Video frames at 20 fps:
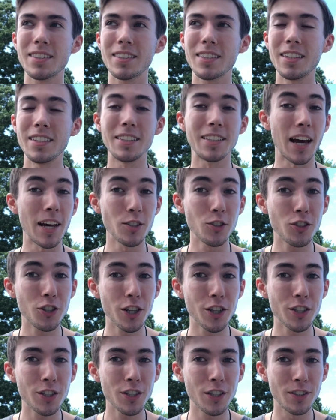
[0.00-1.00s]

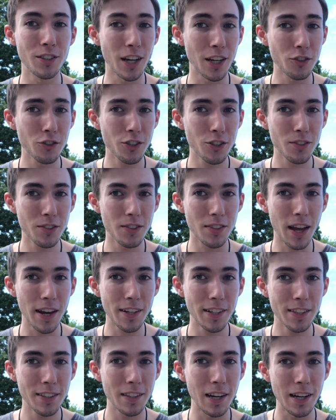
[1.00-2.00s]
intention
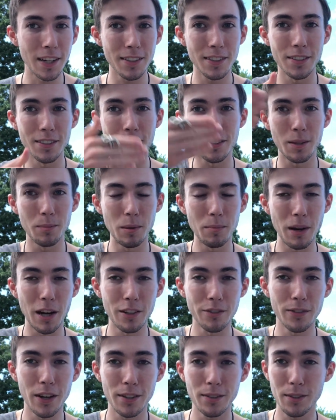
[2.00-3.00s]
setting that is to be
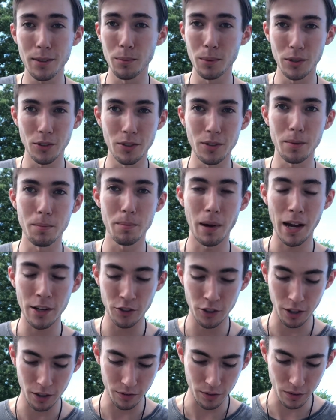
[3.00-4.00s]
manifested, which is a
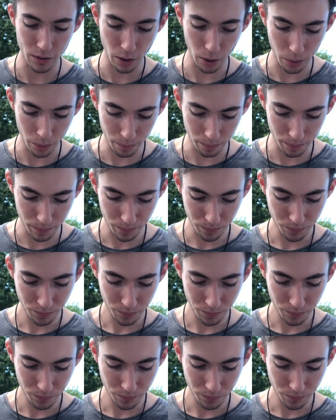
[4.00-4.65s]
magic of its own.